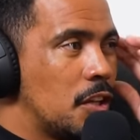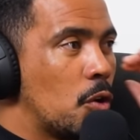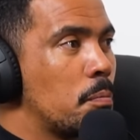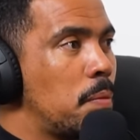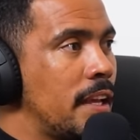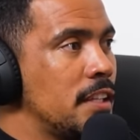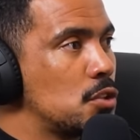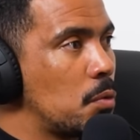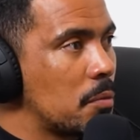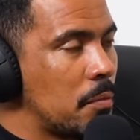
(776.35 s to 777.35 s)
the non-playing
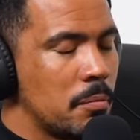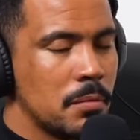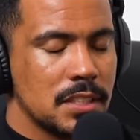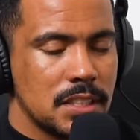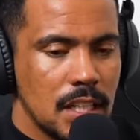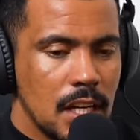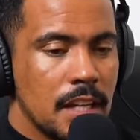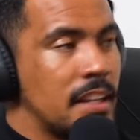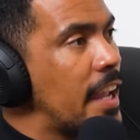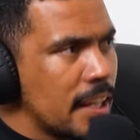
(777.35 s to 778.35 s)
squad members,
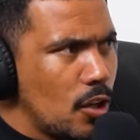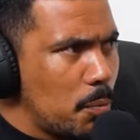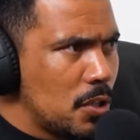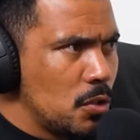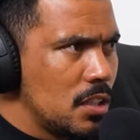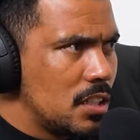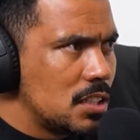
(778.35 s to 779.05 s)
they had the opportunities.